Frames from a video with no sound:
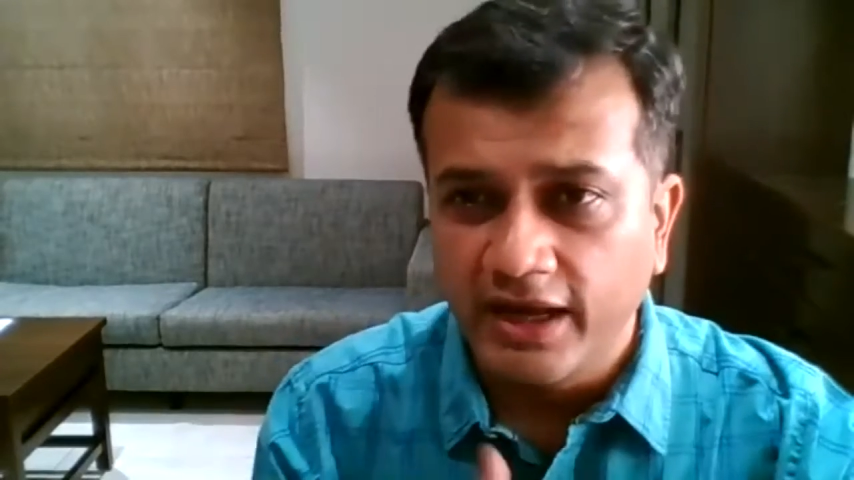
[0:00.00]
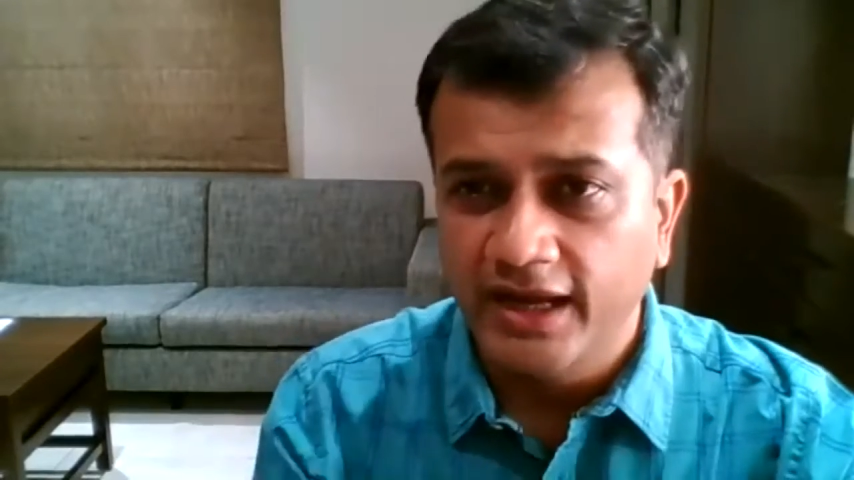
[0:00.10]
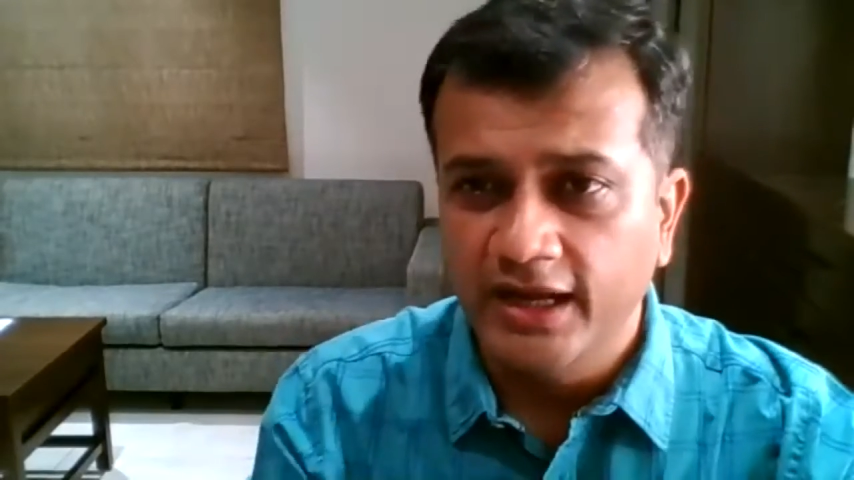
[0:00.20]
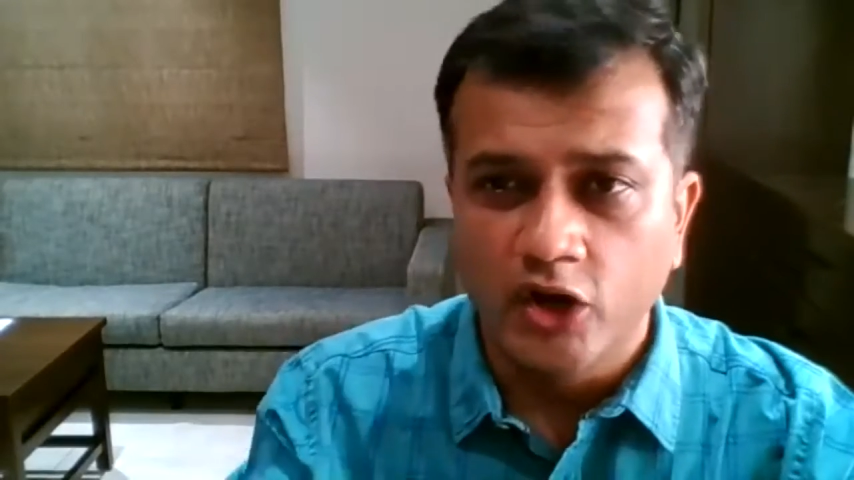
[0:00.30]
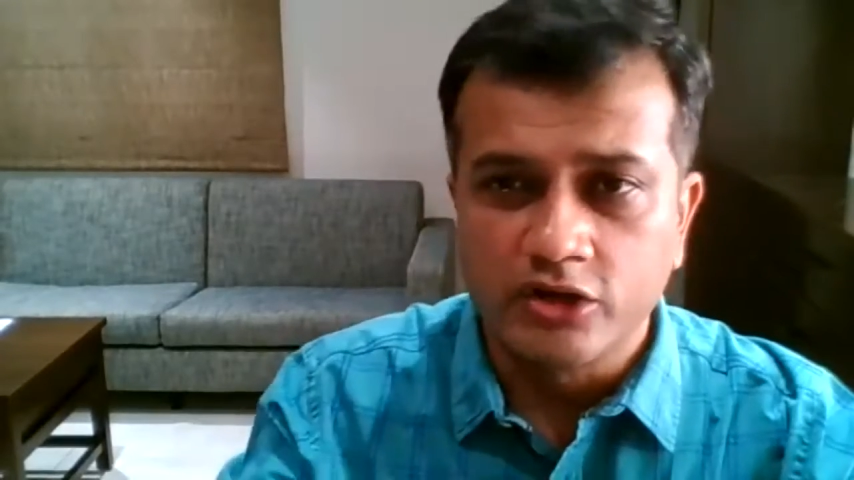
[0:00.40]

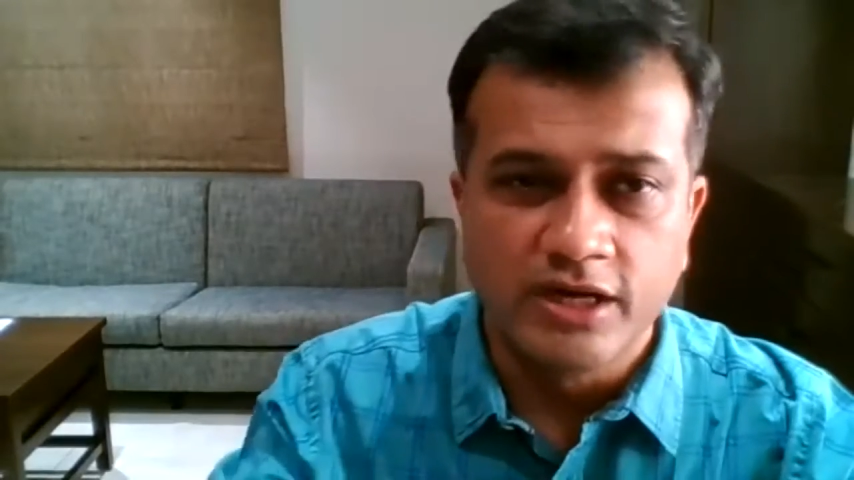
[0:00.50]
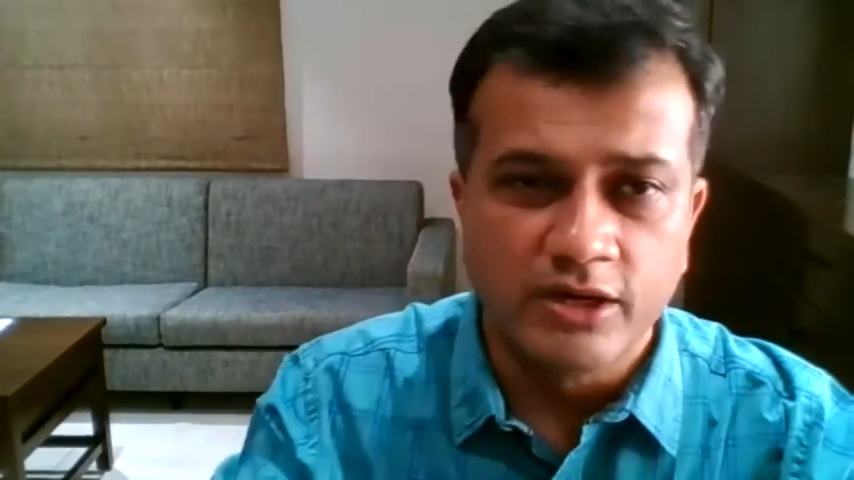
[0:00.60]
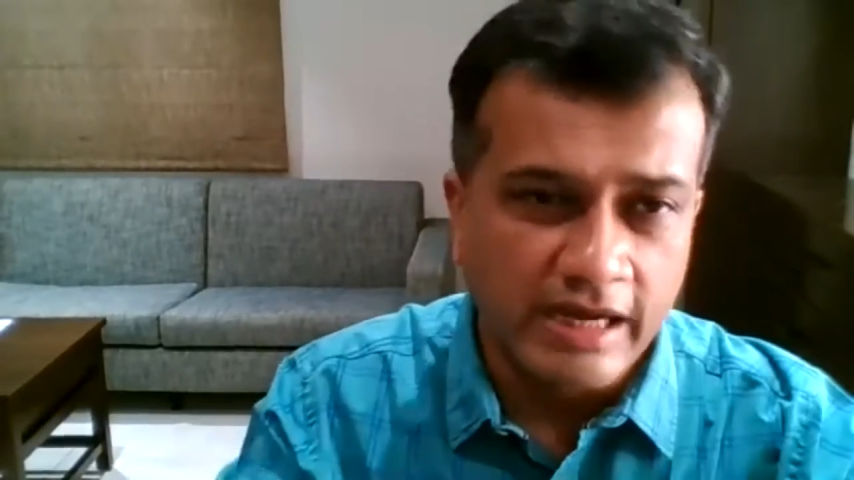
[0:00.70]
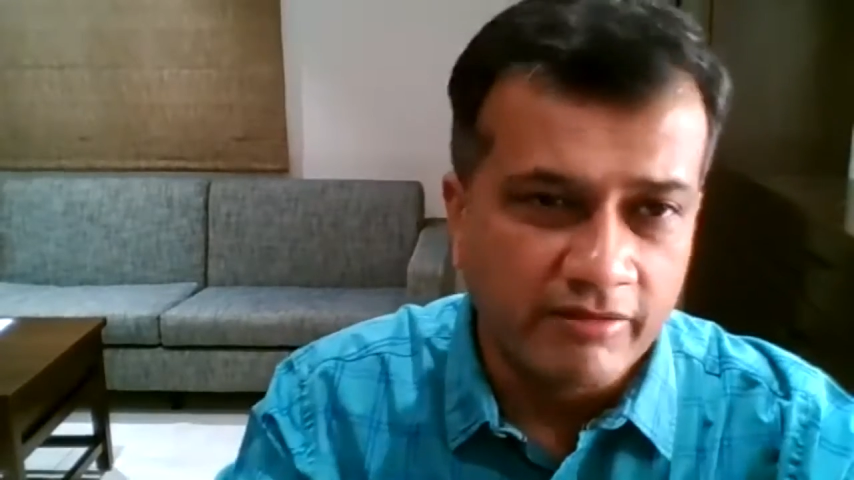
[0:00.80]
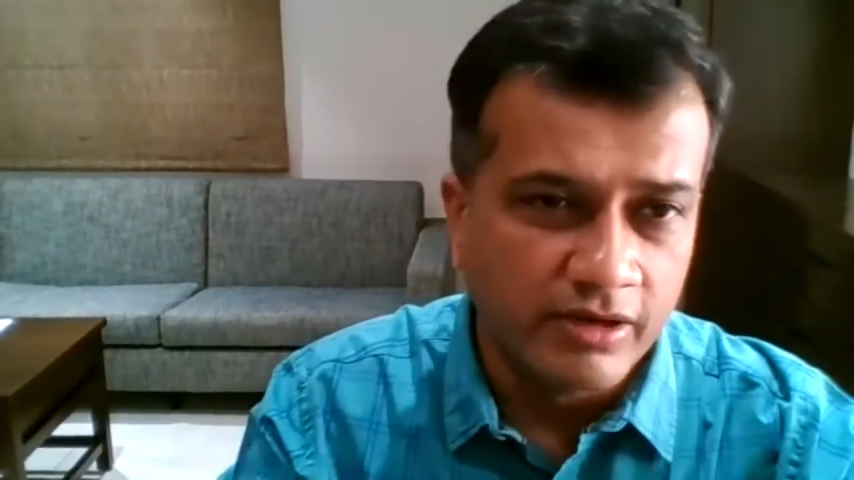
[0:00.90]
lockdown
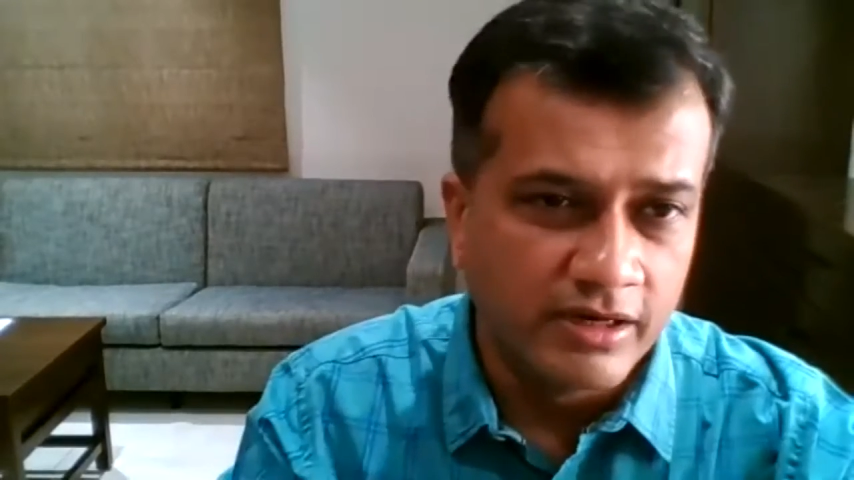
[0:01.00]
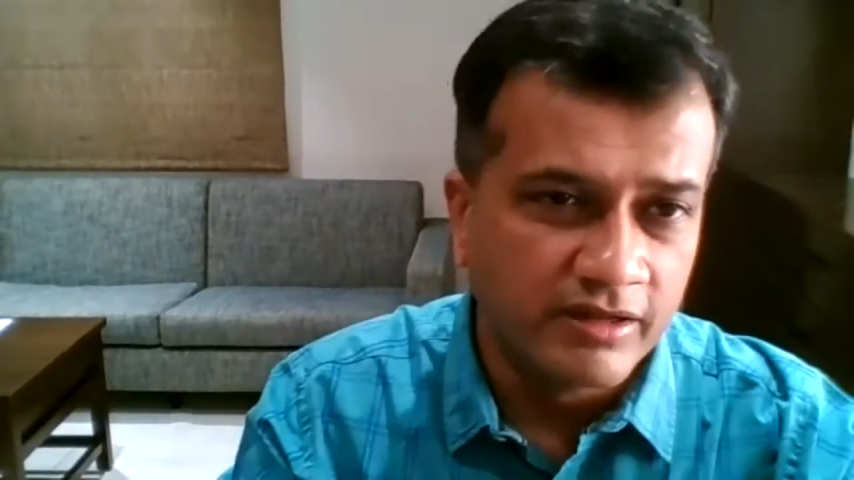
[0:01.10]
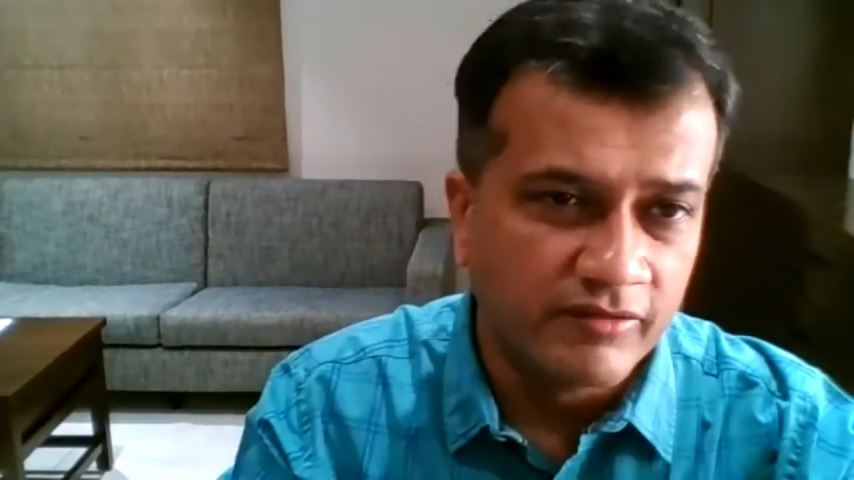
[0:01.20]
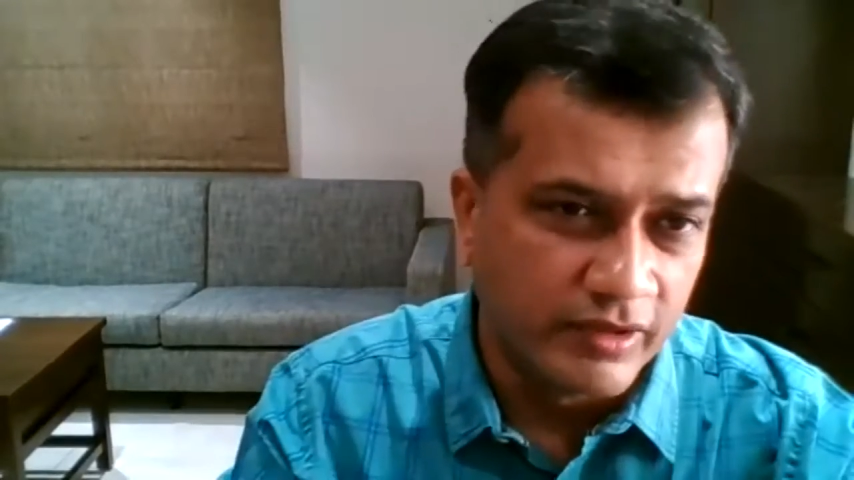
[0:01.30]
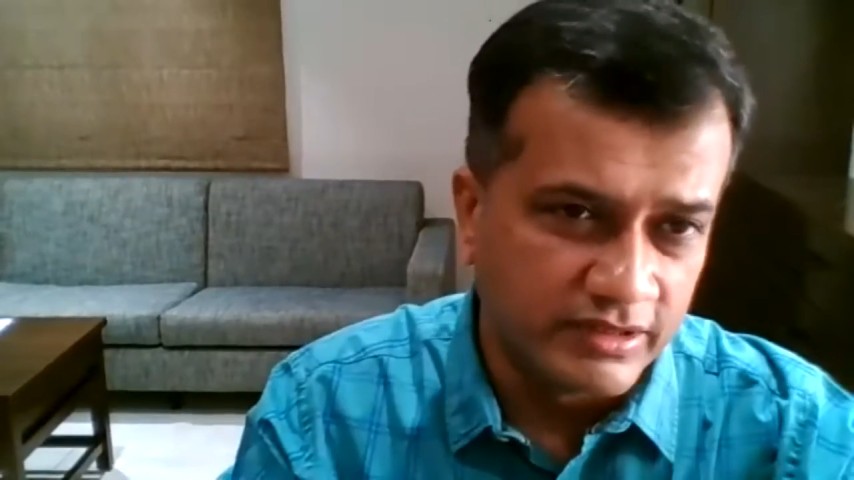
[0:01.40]
I have heard the
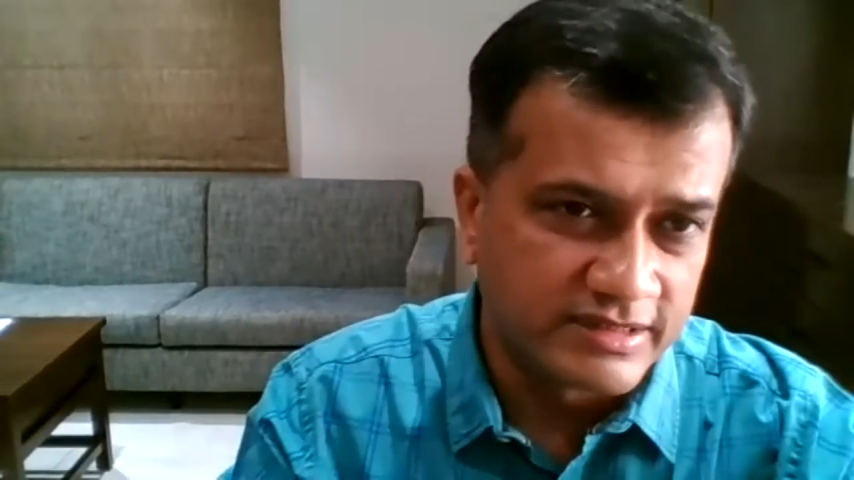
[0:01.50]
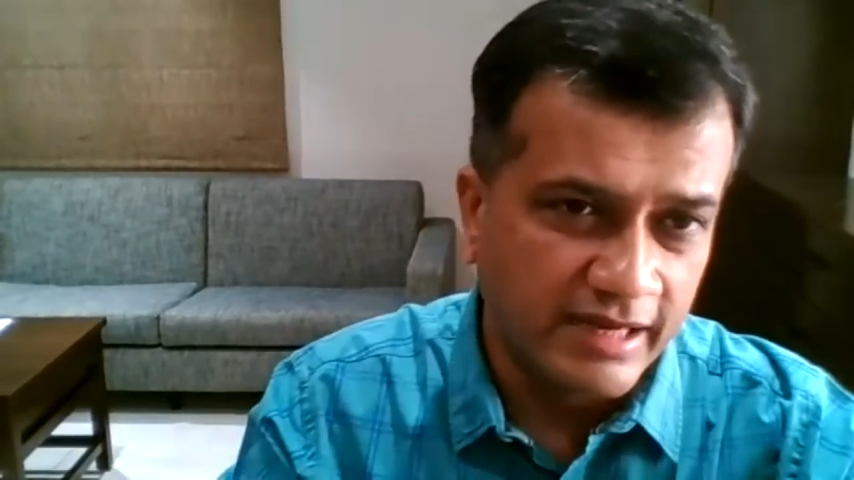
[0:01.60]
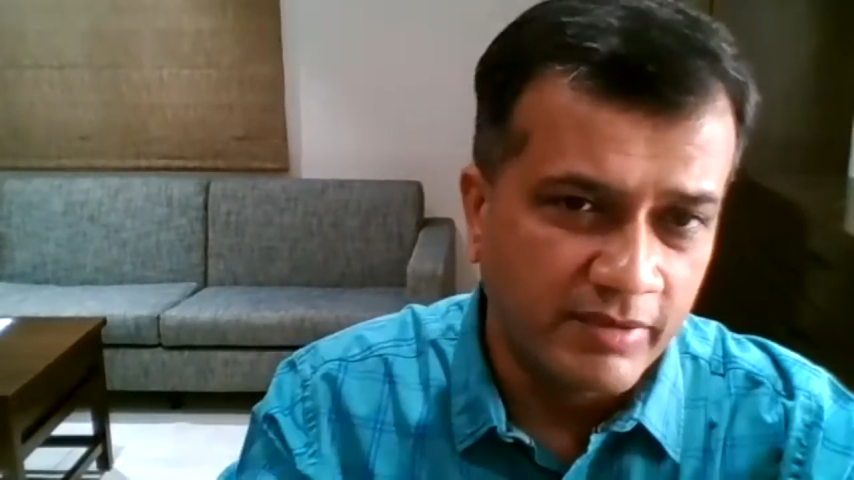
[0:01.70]
first time,